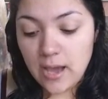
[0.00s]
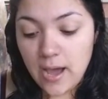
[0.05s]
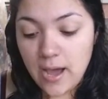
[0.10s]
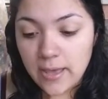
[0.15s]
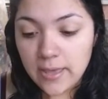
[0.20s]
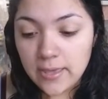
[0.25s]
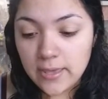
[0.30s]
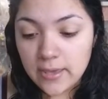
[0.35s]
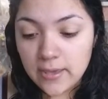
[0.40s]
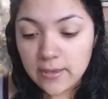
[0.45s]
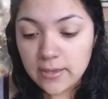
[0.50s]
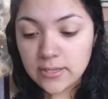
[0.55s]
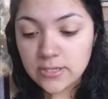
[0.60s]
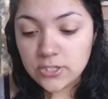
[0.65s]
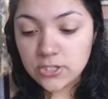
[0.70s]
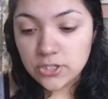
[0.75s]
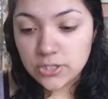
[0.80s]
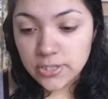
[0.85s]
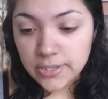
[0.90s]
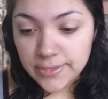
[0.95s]
I
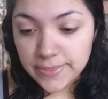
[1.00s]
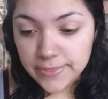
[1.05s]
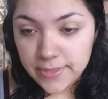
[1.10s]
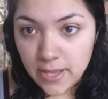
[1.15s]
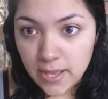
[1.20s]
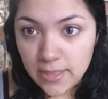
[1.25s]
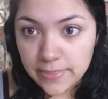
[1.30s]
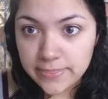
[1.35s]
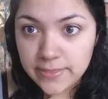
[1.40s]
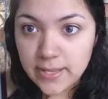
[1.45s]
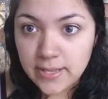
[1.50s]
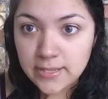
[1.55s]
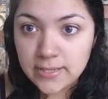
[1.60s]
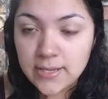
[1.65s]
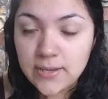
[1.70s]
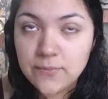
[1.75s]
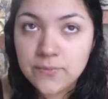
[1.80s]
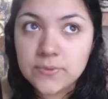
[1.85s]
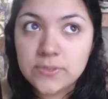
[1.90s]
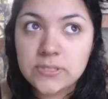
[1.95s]
initially thought that
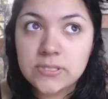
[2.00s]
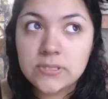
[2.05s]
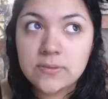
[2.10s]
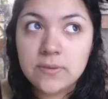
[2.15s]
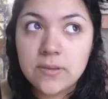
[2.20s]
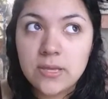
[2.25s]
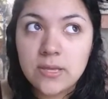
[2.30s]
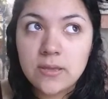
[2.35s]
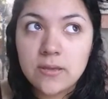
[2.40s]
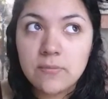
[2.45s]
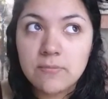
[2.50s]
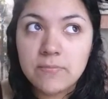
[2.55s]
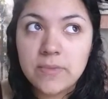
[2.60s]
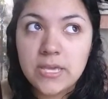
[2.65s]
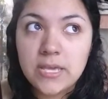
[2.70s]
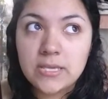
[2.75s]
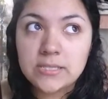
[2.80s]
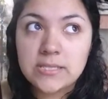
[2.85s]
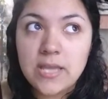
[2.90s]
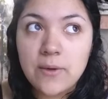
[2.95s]
it was
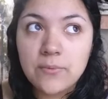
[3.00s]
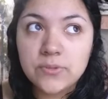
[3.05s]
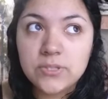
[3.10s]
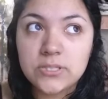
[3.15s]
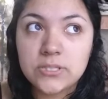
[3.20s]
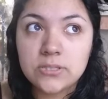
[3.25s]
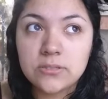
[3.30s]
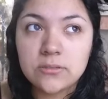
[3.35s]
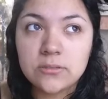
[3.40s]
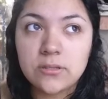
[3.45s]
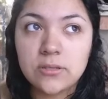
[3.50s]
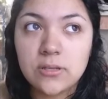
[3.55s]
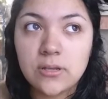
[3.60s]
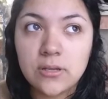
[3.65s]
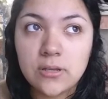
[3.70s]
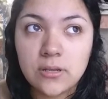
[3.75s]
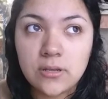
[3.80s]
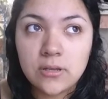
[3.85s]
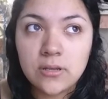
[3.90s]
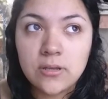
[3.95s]
because I was,
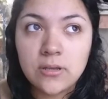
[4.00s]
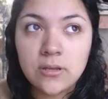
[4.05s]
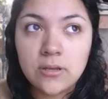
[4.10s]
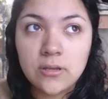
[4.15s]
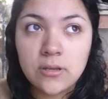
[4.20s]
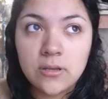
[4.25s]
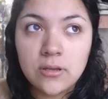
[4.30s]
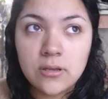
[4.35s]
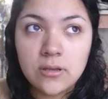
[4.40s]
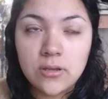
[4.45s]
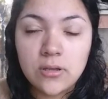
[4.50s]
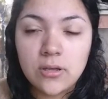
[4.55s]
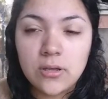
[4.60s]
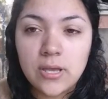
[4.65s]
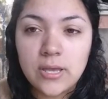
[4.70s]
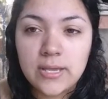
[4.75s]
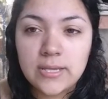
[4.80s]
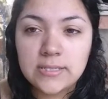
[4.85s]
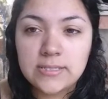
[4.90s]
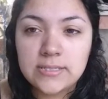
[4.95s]

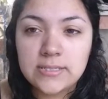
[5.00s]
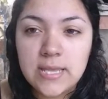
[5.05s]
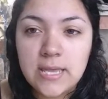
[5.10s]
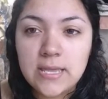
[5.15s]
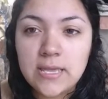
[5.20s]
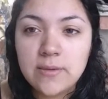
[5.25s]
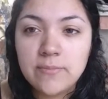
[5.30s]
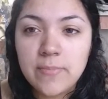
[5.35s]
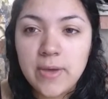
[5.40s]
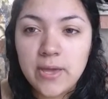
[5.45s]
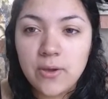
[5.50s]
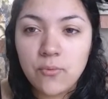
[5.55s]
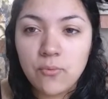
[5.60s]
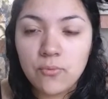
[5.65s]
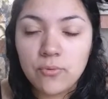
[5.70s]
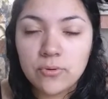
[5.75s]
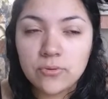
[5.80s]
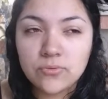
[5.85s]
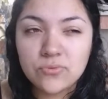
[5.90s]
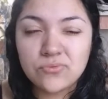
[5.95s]
I guess,
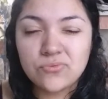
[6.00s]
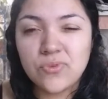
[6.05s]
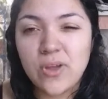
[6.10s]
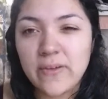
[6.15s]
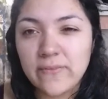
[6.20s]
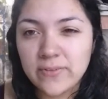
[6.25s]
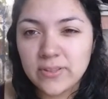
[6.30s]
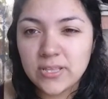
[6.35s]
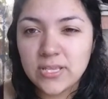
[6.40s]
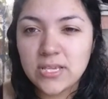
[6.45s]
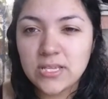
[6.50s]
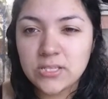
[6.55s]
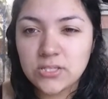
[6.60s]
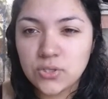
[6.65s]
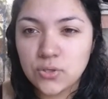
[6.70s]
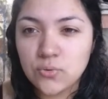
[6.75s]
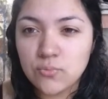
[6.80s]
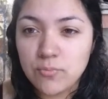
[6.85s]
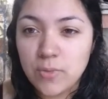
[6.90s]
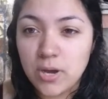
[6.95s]
traveling
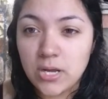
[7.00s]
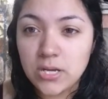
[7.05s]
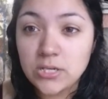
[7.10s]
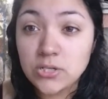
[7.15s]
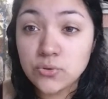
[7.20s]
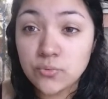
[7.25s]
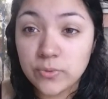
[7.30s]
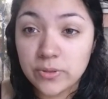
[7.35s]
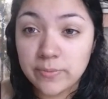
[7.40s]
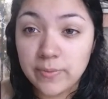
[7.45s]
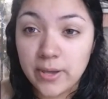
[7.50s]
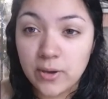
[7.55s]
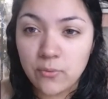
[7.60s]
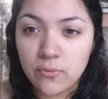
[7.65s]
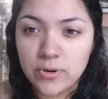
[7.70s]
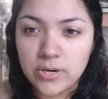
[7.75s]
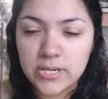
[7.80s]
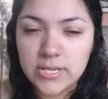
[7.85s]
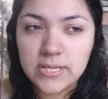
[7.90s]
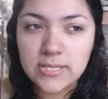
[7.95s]
too much with my
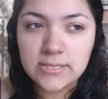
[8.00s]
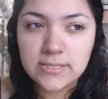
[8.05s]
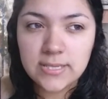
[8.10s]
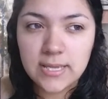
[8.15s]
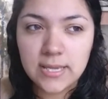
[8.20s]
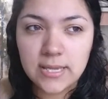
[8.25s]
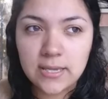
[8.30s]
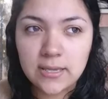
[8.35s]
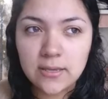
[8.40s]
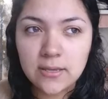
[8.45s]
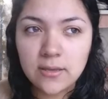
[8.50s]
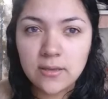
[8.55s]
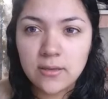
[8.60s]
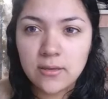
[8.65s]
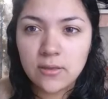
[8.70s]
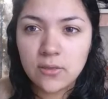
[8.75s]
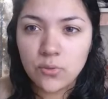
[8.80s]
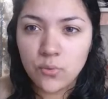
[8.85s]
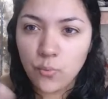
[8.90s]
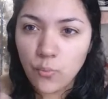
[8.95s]
orchids, like
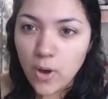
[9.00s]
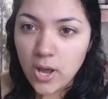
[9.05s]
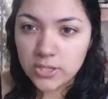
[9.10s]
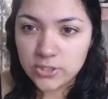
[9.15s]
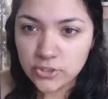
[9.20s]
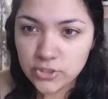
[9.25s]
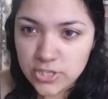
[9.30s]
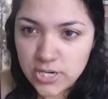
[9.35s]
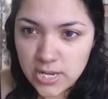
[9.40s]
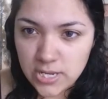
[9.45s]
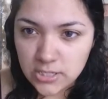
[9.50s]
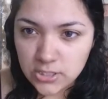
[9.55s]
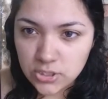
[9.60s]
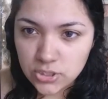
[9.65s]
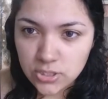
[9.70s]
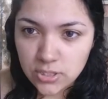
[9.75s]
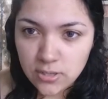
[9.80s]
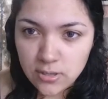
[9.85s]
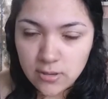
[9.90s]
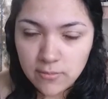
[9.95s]
the water
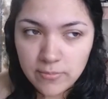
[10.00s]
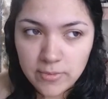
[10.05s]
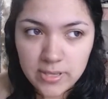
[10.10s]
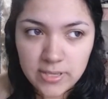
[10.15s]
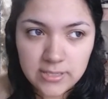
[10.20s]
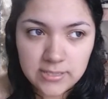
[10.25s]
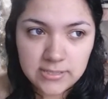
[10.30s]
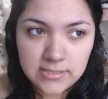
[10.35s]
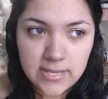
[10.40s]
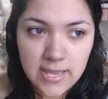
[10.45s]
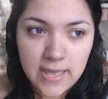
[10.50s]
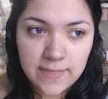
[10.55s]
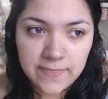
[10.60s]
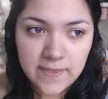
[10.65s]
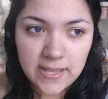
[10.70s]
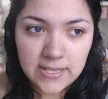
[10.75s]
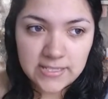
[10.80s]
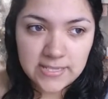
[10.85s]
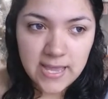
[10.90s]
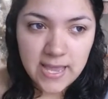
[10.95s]
change, because at
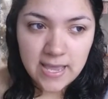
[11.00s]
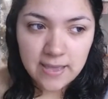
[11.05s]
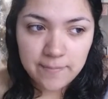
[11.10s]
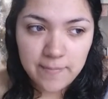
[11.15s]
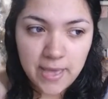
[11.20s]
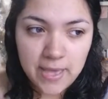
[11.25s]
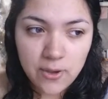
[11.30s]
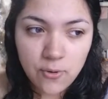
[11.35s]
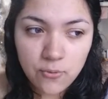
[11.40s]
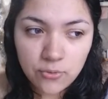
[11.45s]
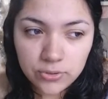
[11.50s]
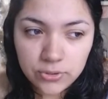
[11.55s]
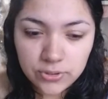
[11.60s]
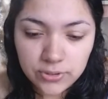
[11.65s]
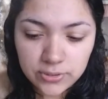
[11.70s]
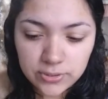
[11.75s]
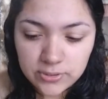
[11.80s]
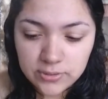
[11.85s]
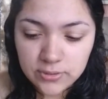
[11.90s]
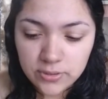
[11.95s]
that time I
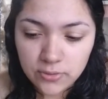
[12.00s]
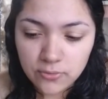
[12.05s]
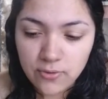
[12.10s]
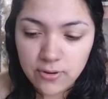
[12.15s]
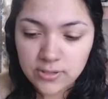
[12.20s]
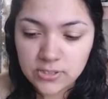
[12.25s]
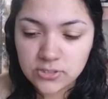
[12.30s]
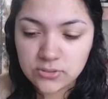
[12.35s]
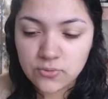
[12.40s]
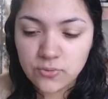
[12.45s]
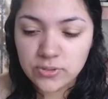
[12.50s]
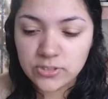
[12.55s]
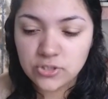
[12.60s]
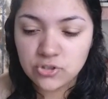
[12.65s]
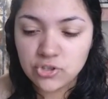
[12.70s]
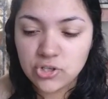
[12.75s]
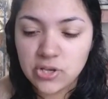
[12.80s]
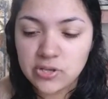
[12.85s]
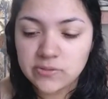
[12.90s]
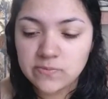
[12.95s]
ordered the crushed
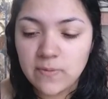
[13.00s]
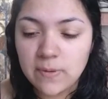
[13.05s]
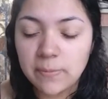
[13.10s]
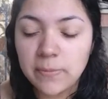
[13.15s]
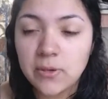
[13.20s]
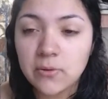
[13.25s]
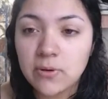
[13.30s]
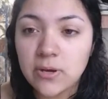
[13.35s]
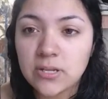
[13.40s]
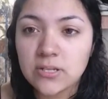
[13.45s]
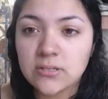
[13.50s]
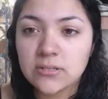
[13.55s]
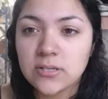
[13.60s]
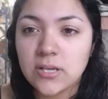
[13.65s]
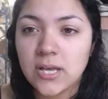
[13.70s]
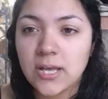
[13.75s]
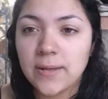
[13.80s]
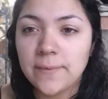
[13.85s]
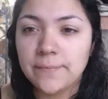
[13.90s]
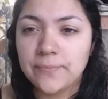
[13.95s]
oyster shells maybe around
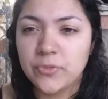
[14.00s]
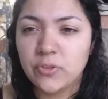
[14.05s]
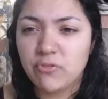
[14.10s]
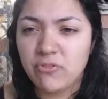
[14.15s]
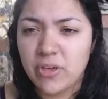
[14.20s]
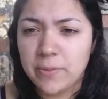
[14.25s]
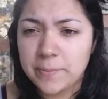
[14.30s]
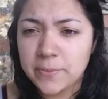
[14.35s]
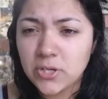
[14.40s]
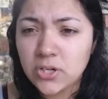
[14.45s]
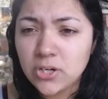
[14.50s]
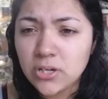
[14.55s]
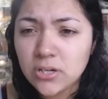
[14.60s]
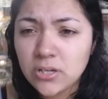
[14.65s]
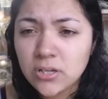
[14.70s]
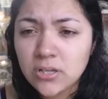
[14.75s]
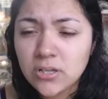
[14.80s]
November.